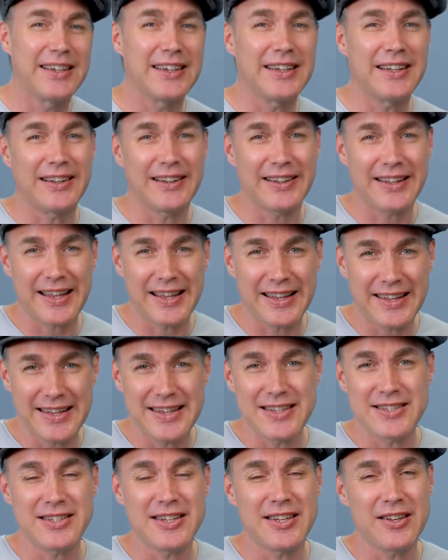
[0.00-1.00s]
It'll get
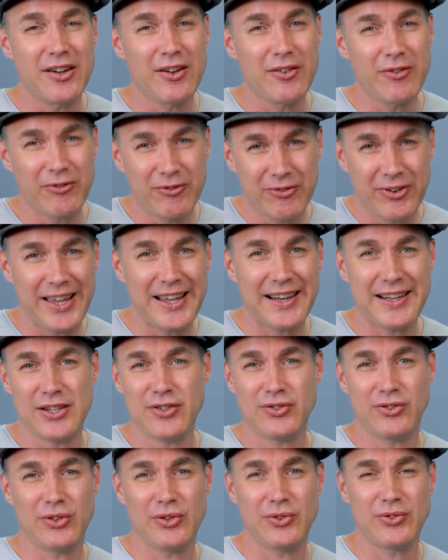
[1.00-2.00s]
easy fairly
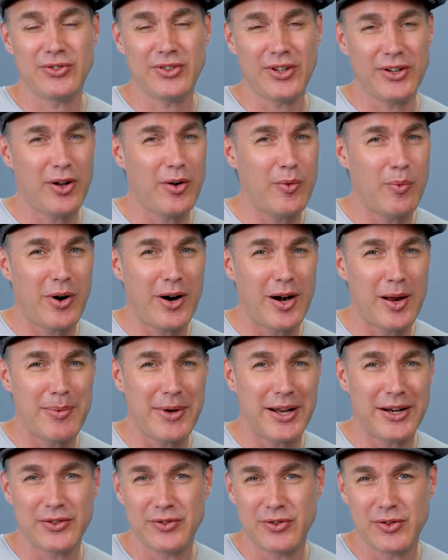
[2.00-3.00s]
soon, so don't worry
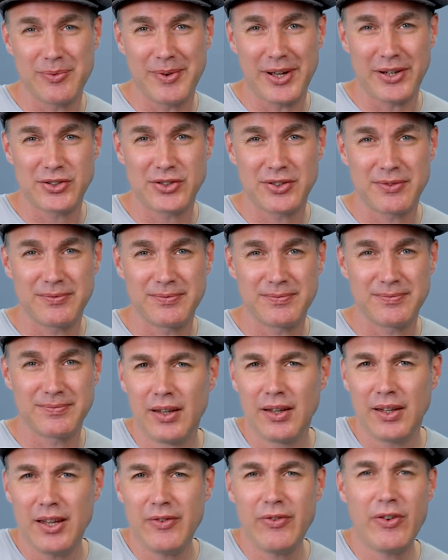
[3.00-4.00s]
about it too much.
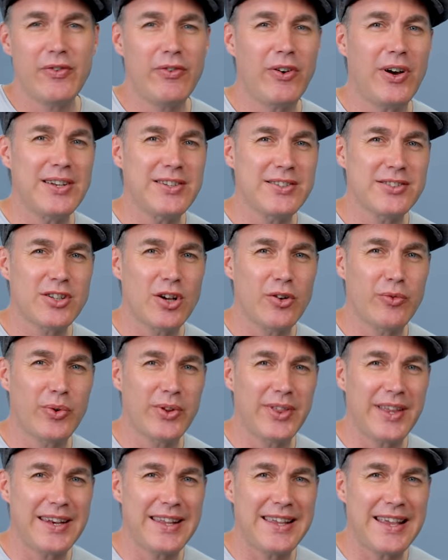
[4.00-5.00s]
If you find yourself
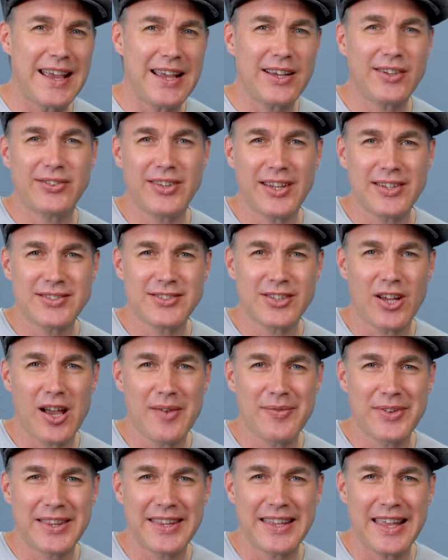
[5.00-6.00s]
with any excess
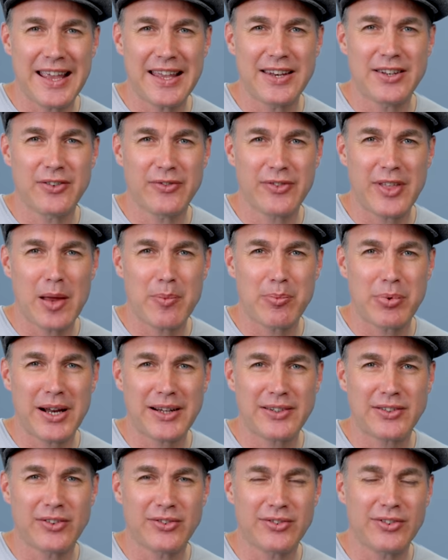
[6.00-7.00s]
time at the end of that
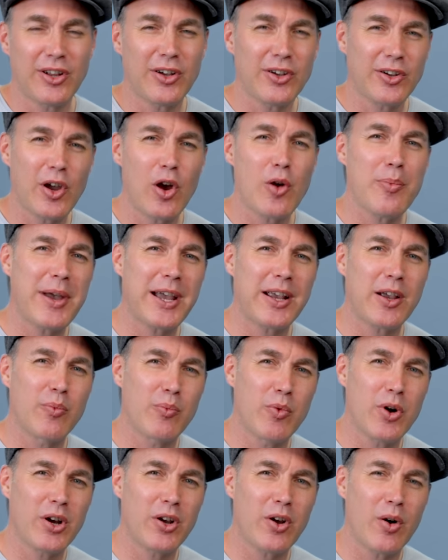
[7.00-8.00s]
practice slot, go back and
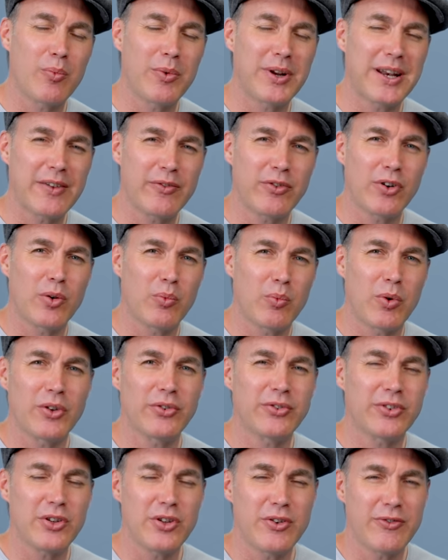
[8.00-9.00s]
work on whatever it
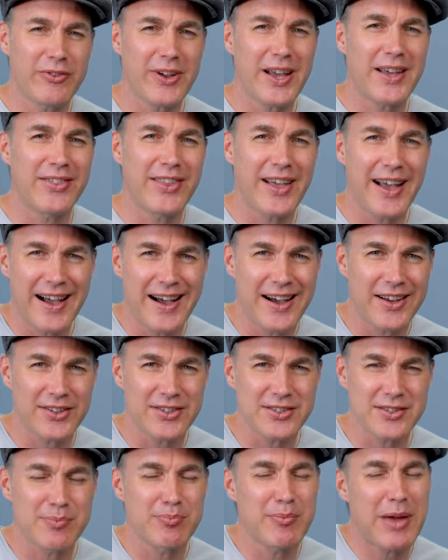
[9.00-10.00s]
was that you found the
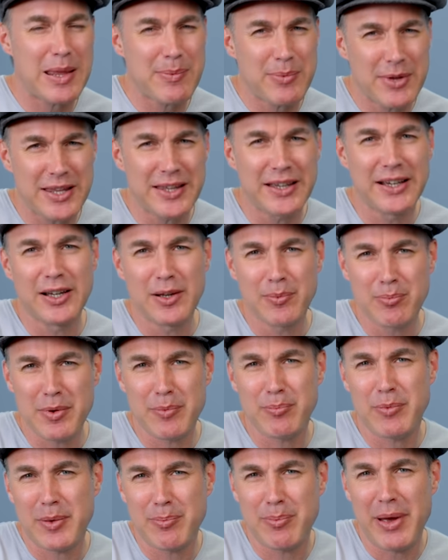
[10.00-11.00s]
hardest. Maybe
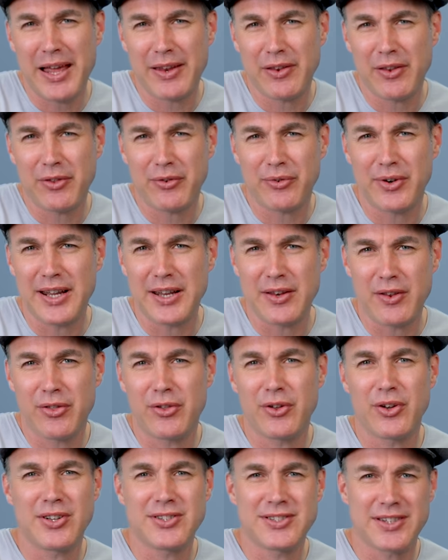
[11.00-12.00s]
be pattern 3
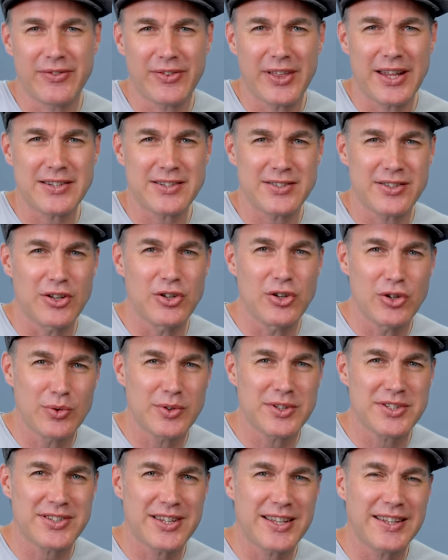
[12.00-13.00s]
3/3. If that's the
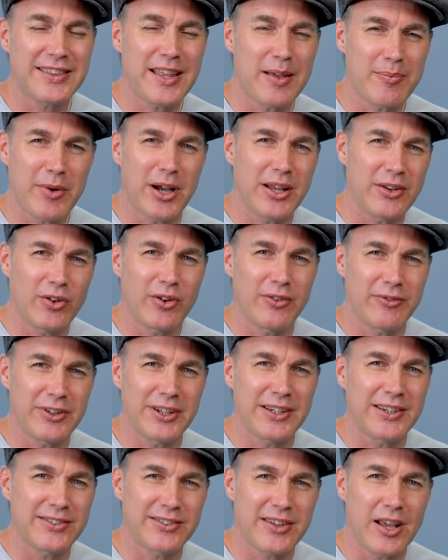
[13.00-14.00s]
newest thing, that might not
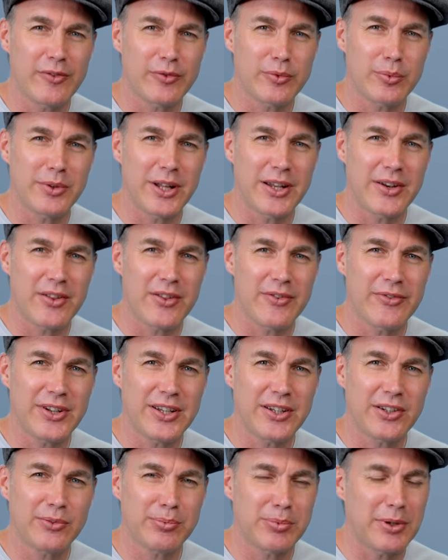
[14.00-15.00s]
feel as comfortable under the
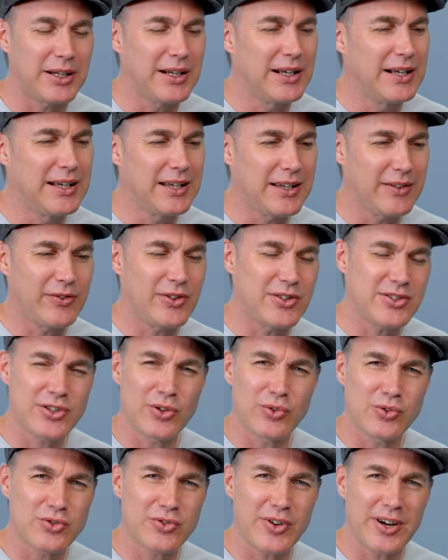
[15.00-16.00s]
fingers. But if you're
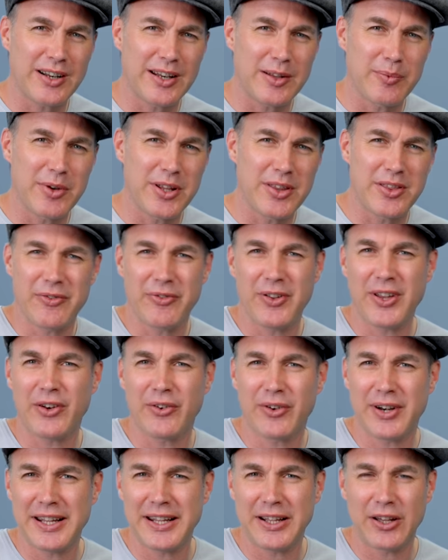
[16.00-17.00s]
still struggling with the
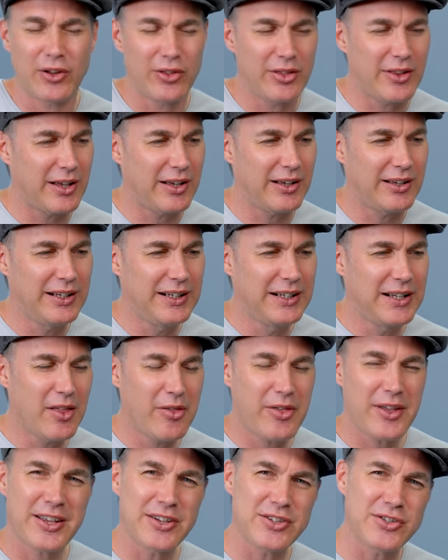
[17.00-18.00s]
fingering on the
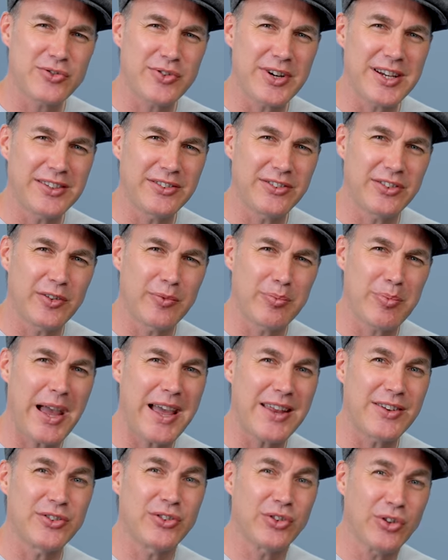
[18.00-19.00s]
thicker strings of
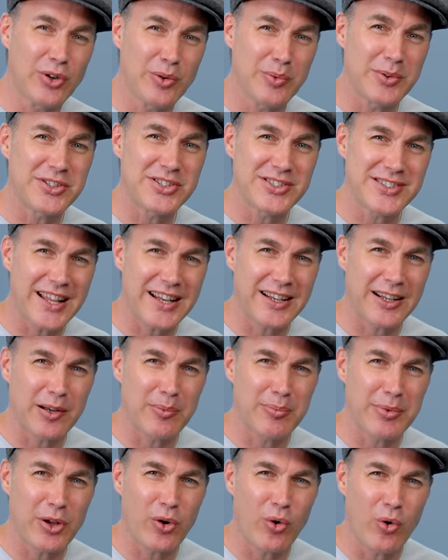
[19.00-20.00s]
pattern 2, which is that little
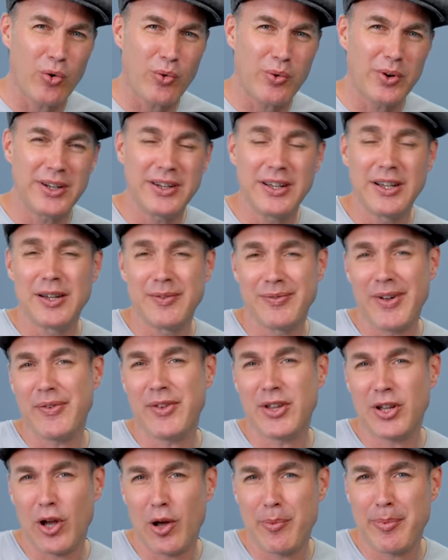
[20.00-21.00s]
bit awkward,
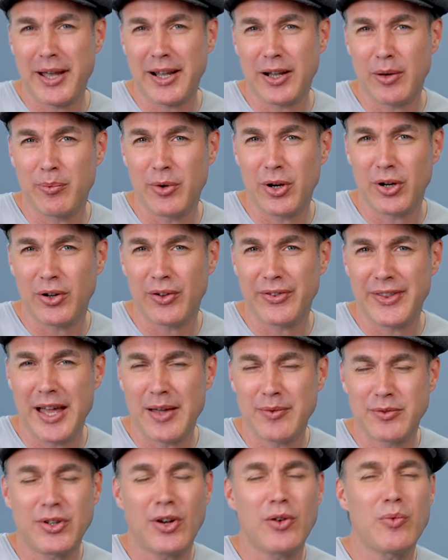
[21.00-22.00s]
maybe you go back and work on
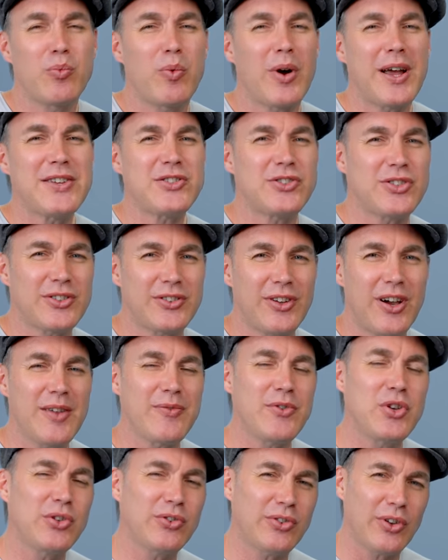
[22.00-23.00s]
that. Don't waste your
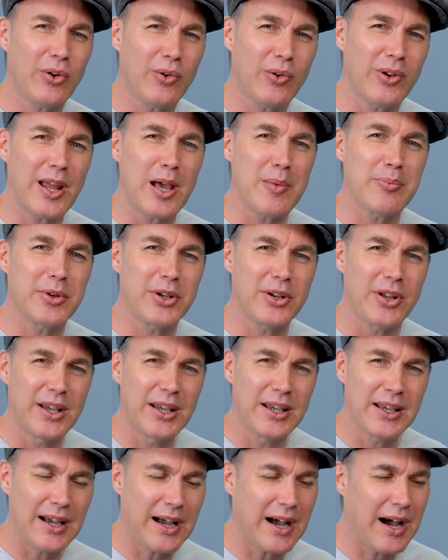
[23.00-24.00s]
time. Use it all up. But
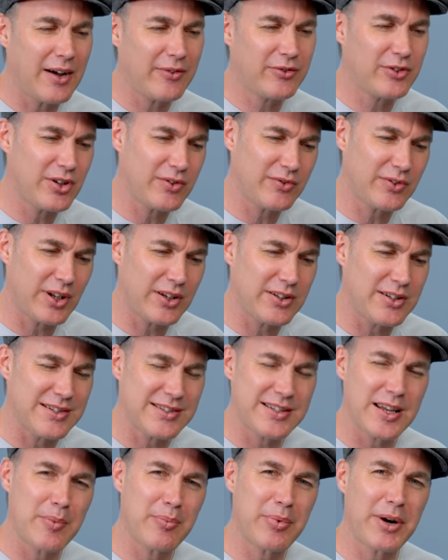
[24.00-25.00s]
after you've done your
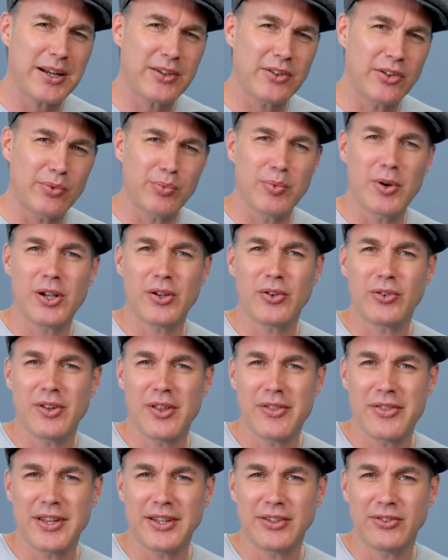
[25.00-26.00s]
set practice, work on the
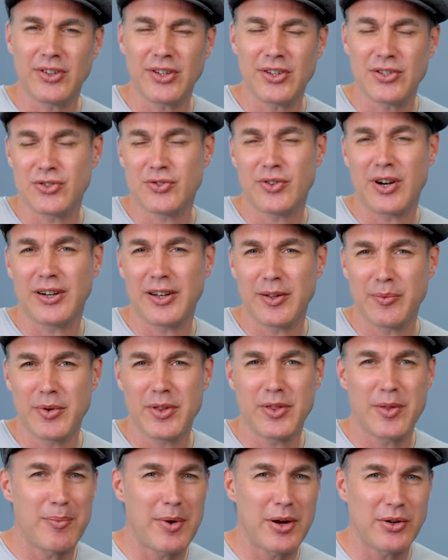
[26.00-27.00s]
things that you're struggling
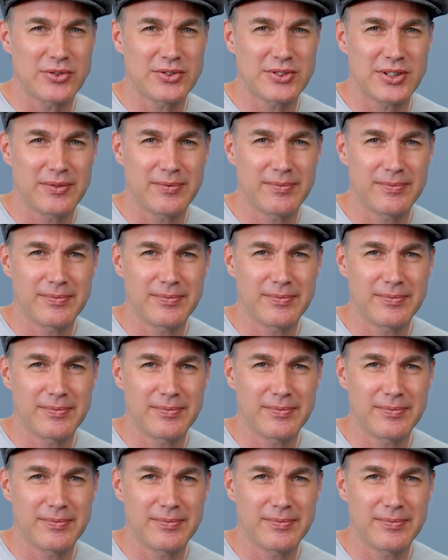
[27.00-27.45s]
with the most.